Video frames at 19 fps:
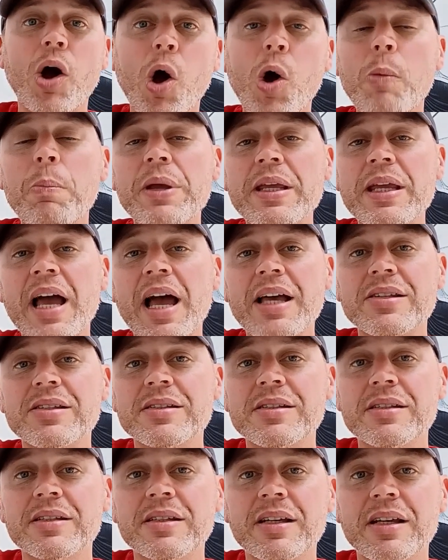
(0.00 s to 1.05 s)

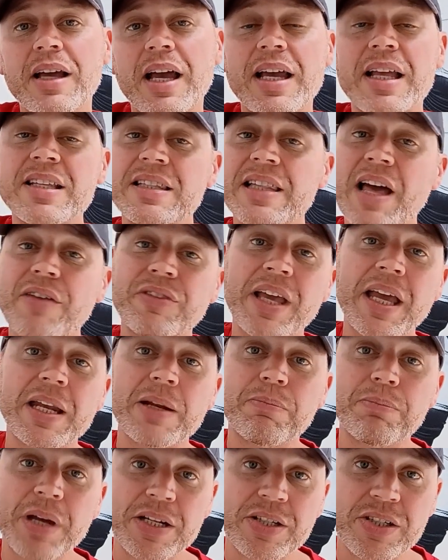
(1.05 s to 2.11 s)
OPS, against
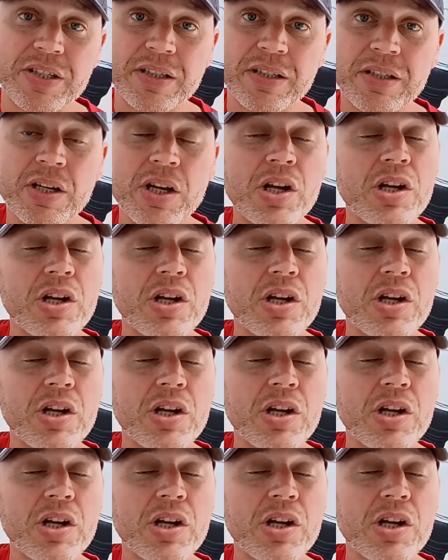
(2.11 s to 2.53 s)
left-handed pitching.